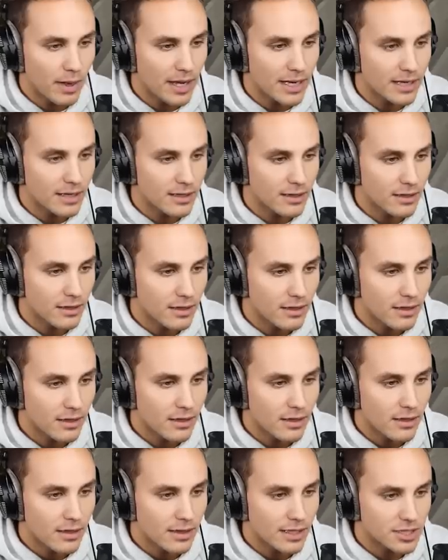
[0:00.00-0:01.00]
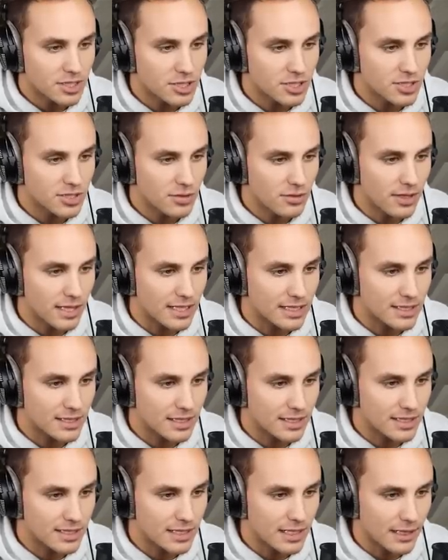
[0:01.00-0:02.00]
but let's just do this.
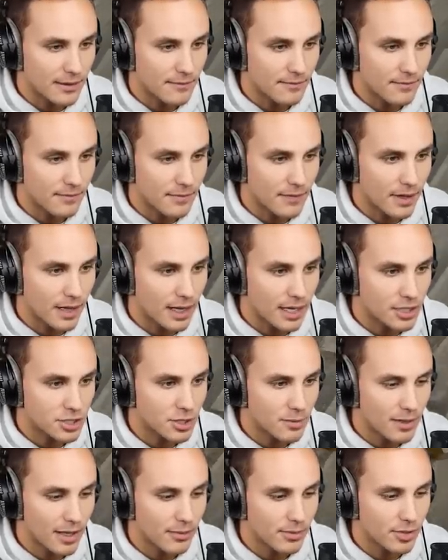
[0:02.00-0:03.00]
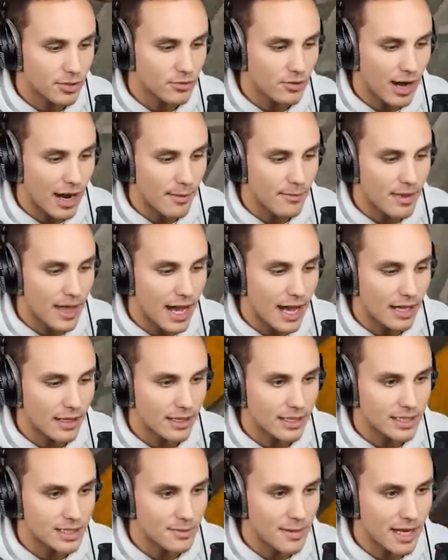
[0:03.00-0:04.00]
Let's see. I should be able to grab that.
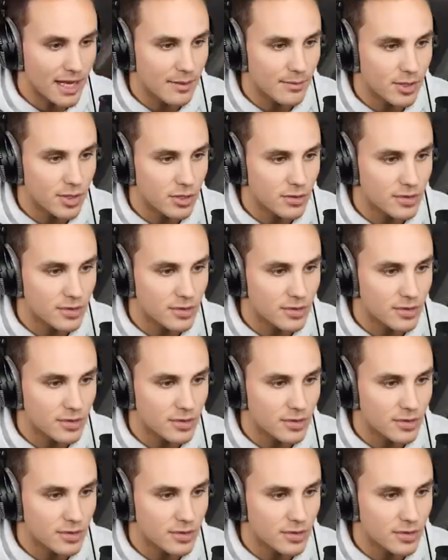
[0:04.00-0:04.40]
Let's make him a